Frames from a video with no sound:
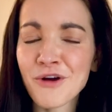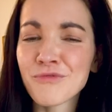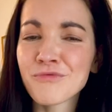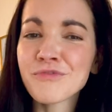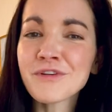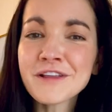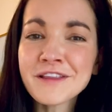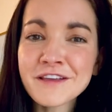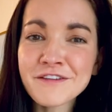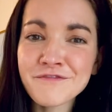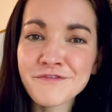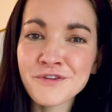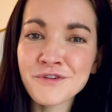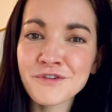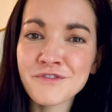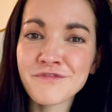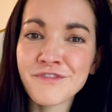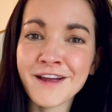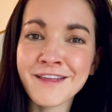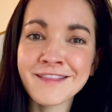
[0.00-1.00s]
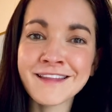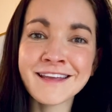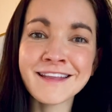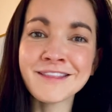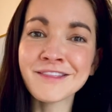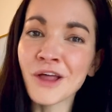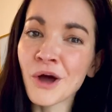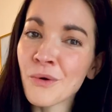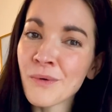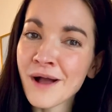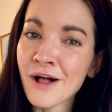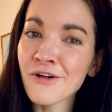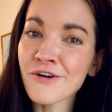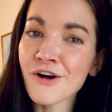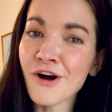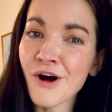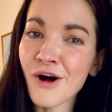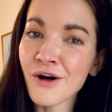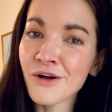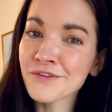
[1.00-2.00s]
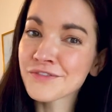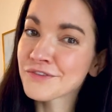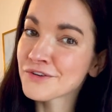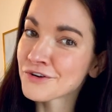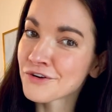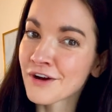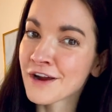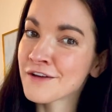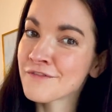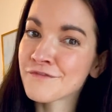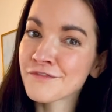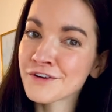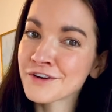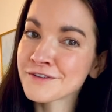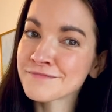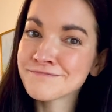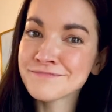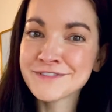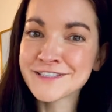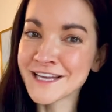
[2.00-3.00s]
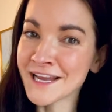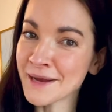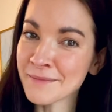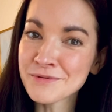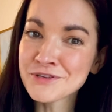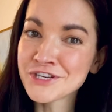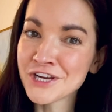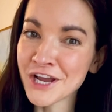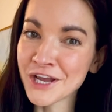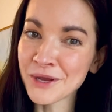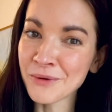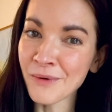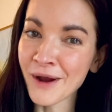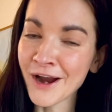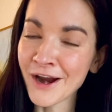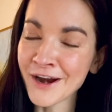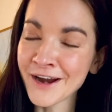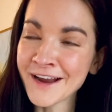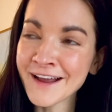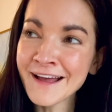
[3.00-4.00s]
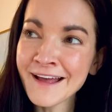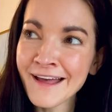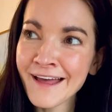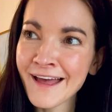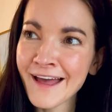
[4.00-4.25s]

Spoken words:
really food-friendly, low alcohol, so great for damp January.